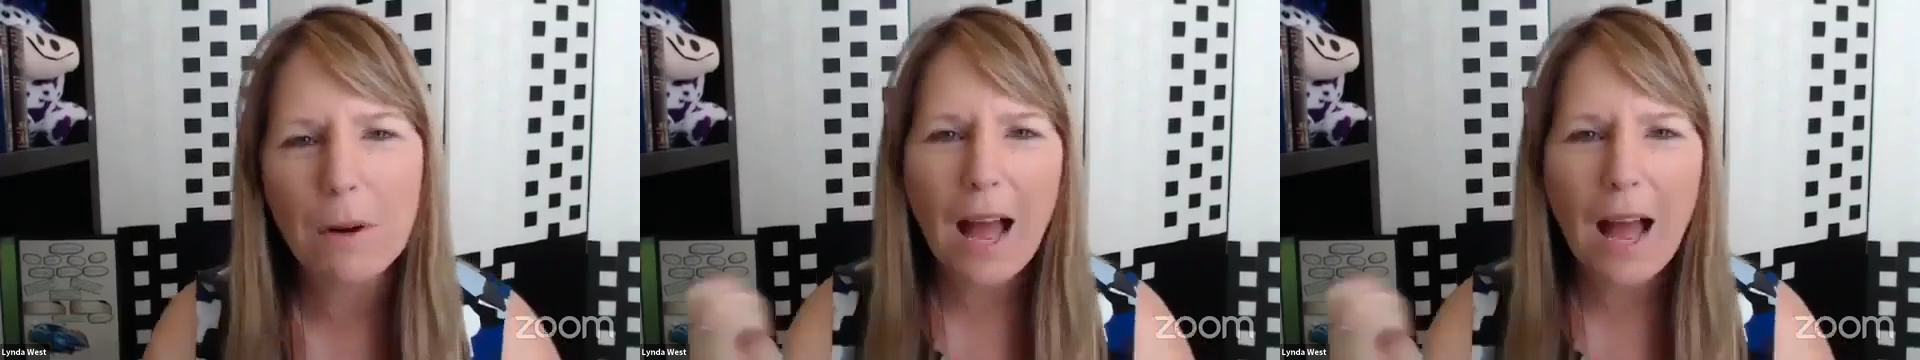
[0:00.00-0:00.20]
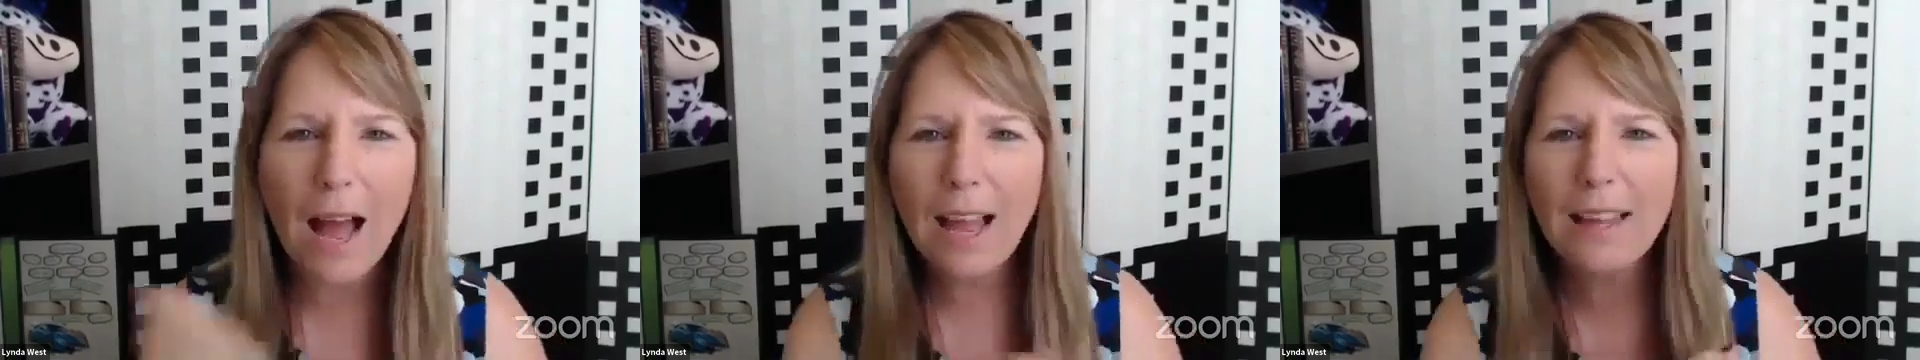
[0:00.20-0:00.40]

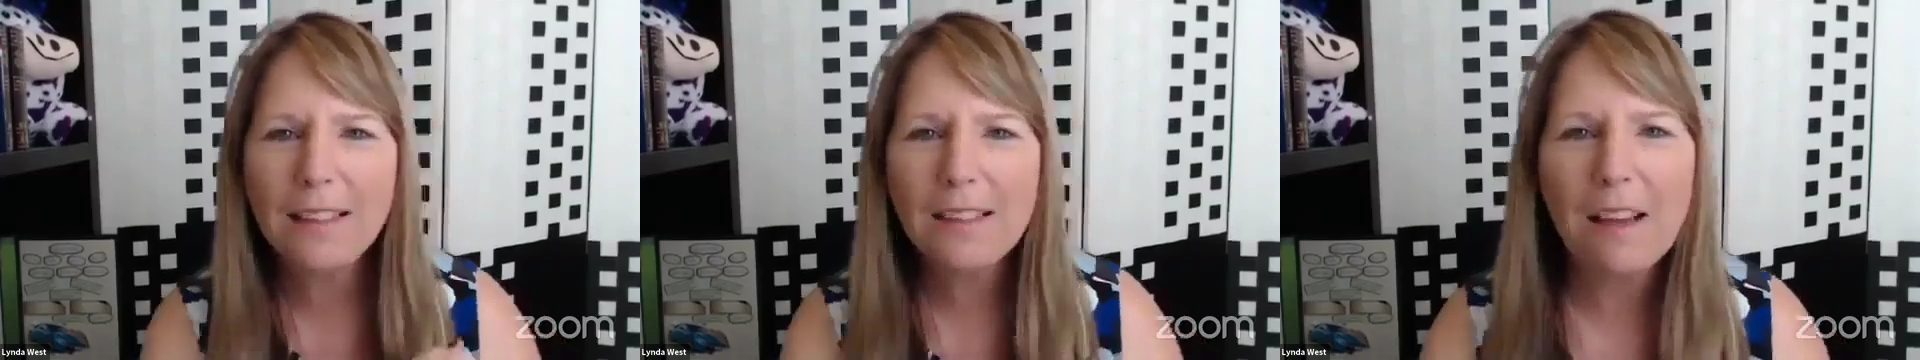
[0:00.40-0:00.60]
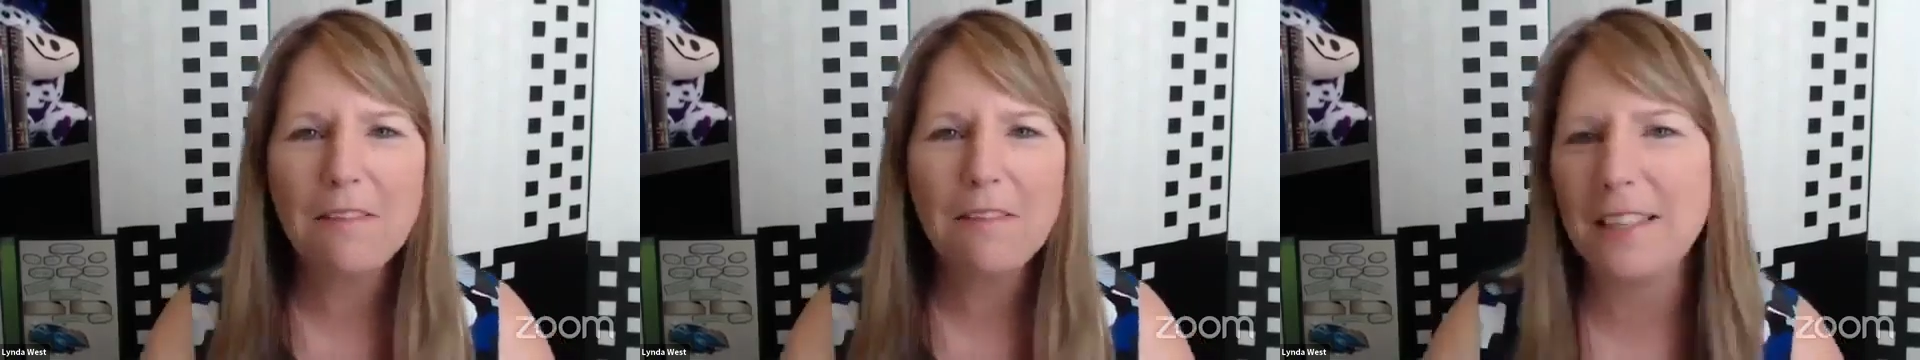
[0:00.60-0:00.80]
but I
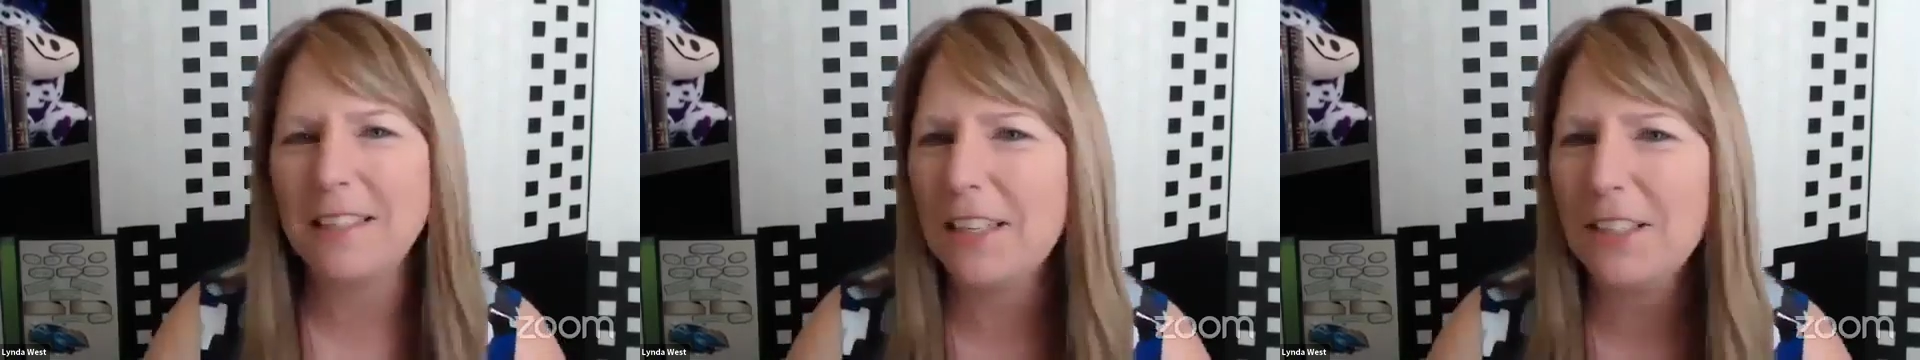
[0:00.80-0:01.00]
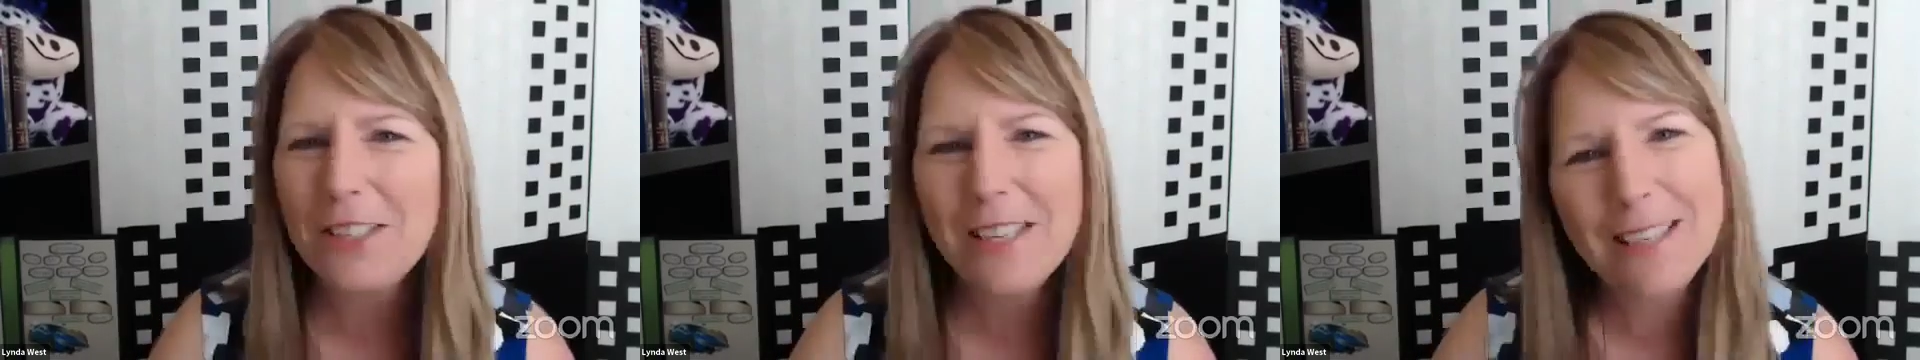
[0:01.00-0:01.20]
love
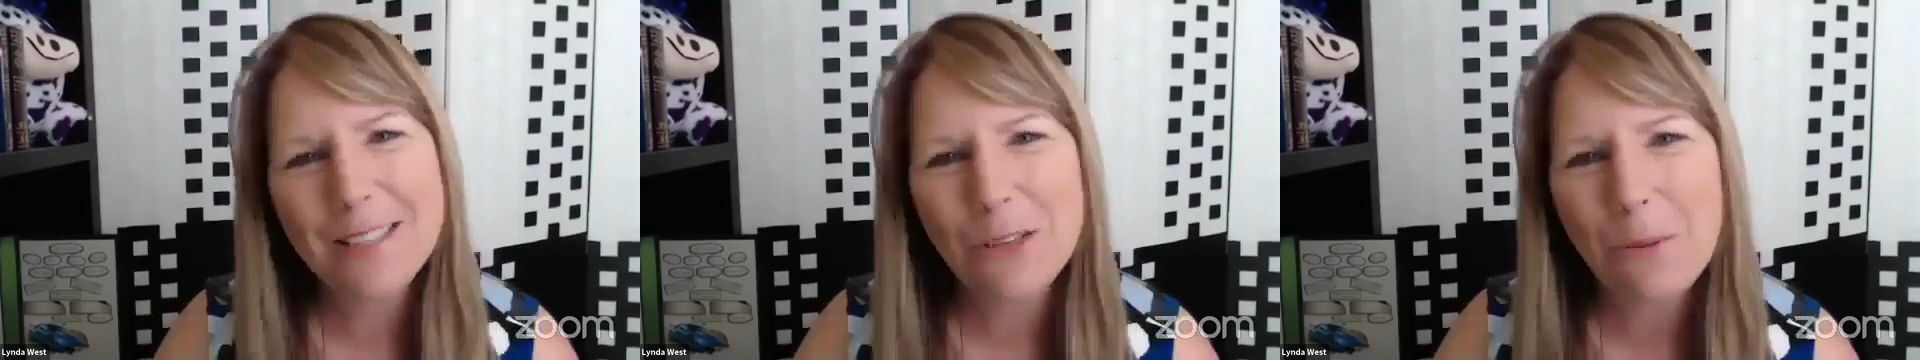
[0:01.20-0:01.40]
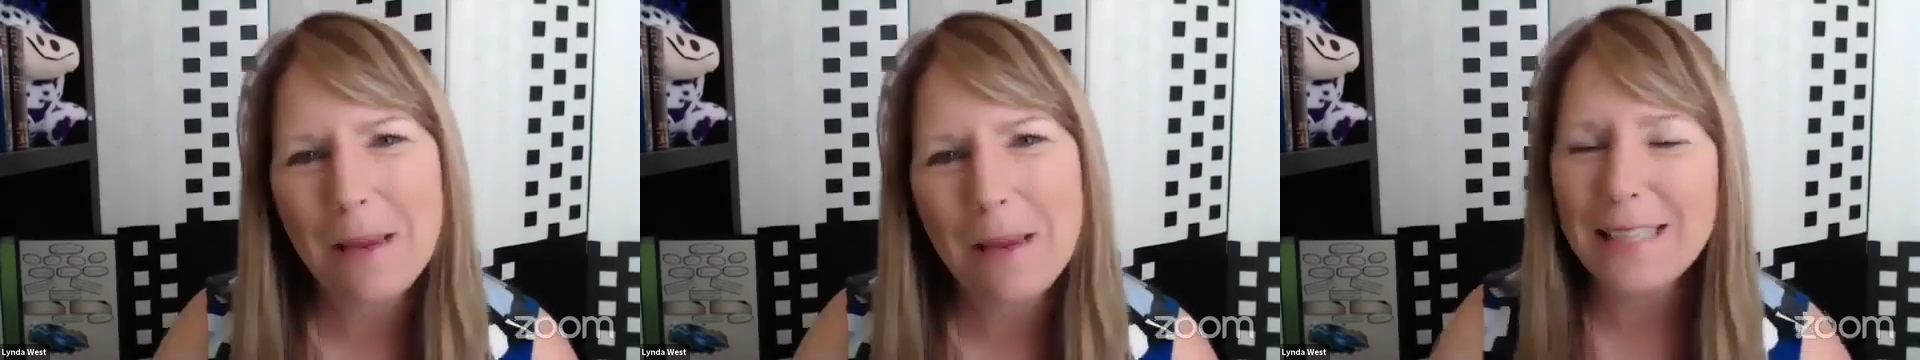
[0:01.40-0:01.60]
Linda. She's
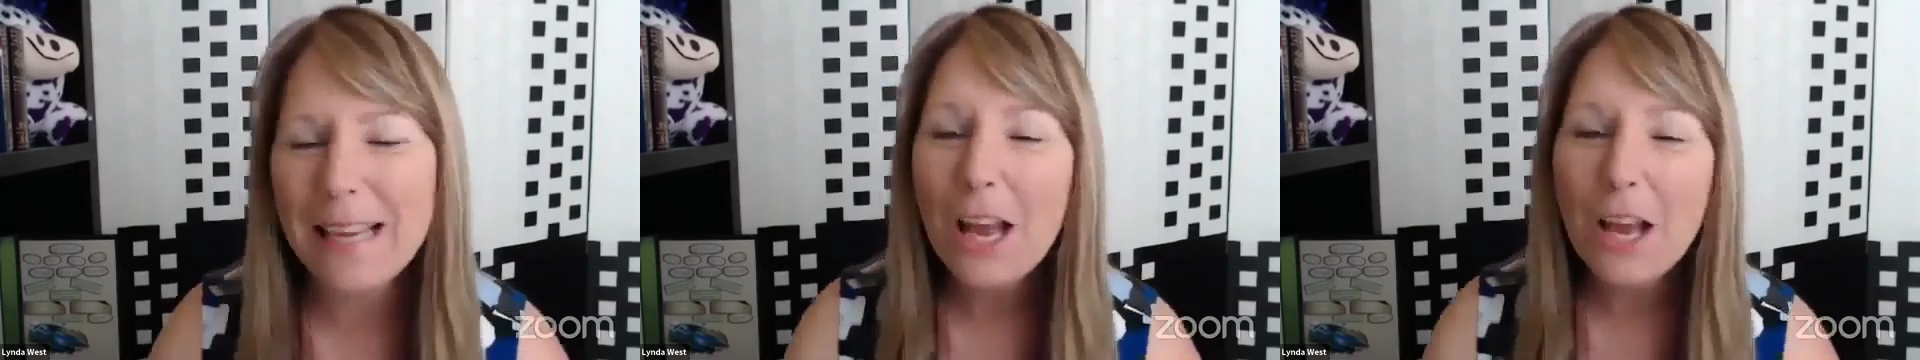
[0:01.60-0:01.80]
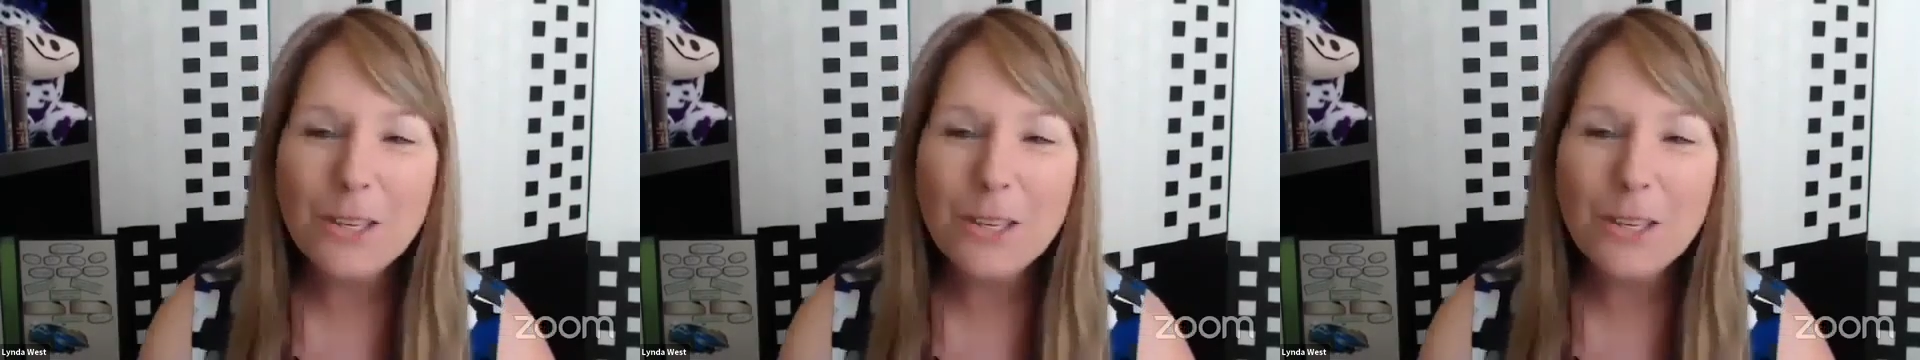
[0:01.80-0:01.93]
so amazing.